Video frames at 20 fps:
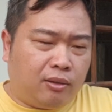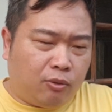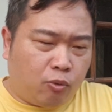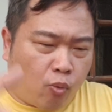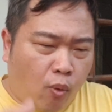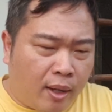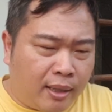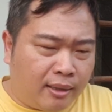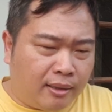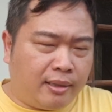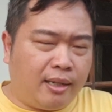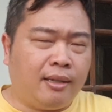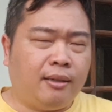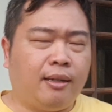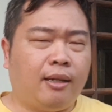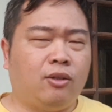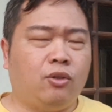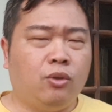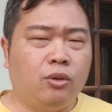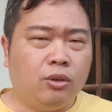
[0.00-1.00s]
one thing
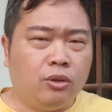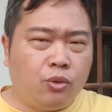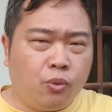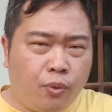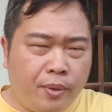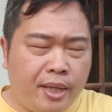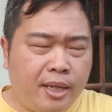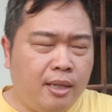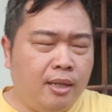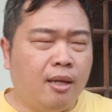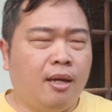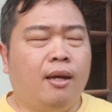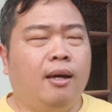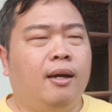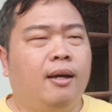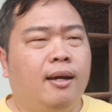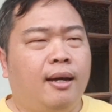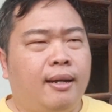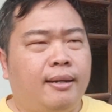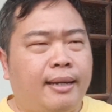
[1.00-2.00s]
that you're doing,
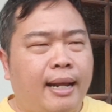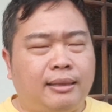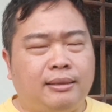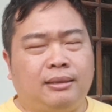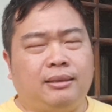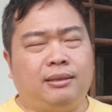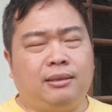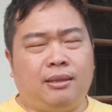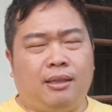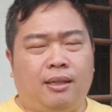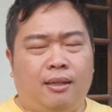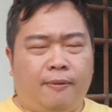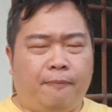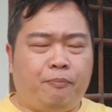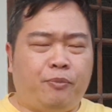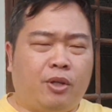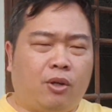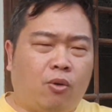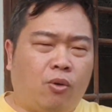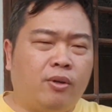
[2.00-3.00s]
that's
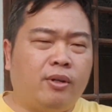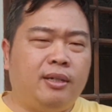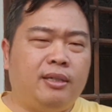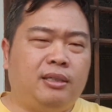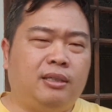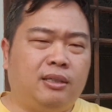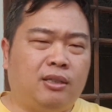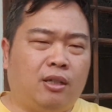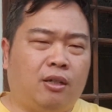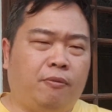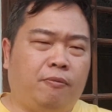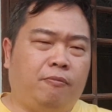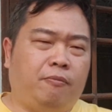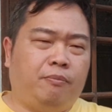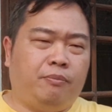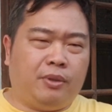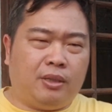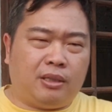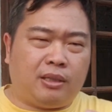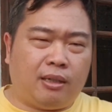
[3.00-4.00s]
the condition of
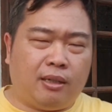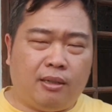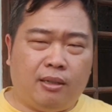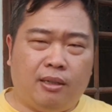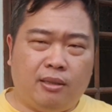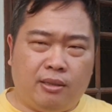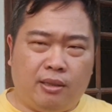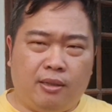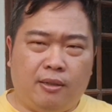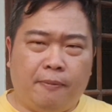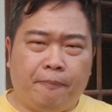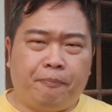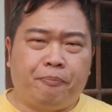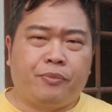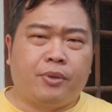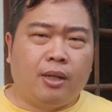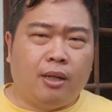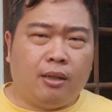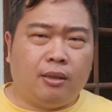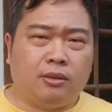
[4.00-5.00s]
serenity.
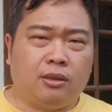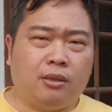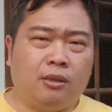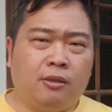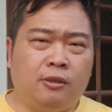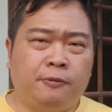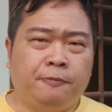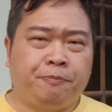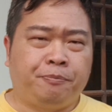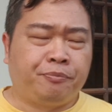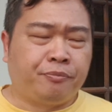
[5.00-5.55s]
So